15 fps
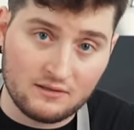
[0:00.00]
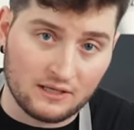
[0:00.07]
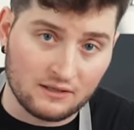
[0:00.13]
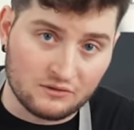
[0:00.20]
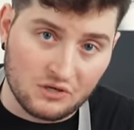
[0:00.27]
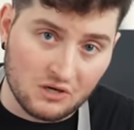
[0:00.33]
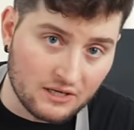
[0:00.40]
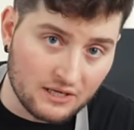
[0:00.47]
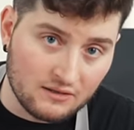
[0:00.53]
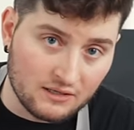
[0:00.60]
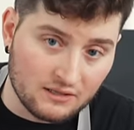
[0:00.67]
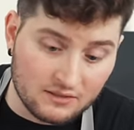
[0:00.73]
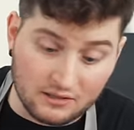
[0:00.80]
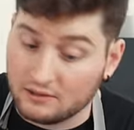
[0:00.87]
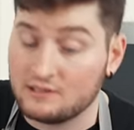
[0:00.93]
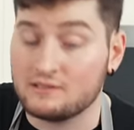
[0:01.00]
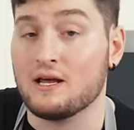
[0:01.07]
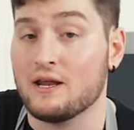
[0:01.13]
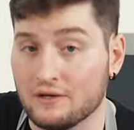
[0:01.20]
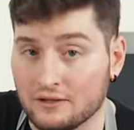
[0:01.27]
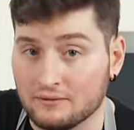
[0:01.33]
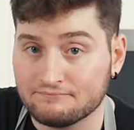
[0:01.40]
and cook it until it's
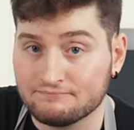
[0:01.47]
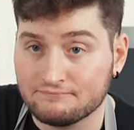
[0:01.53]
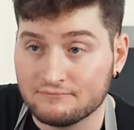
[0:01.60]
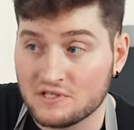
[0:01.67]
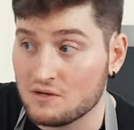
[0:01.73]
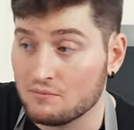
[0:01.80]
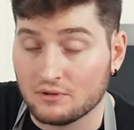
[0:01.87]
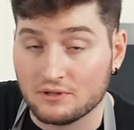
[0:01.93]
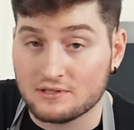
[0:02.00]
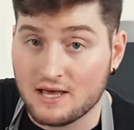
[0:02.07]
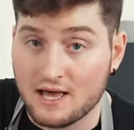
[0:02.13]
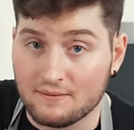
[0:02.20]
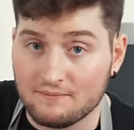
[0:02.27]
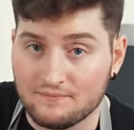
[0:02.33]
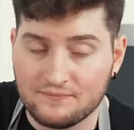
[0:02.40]
tender. Simple as that.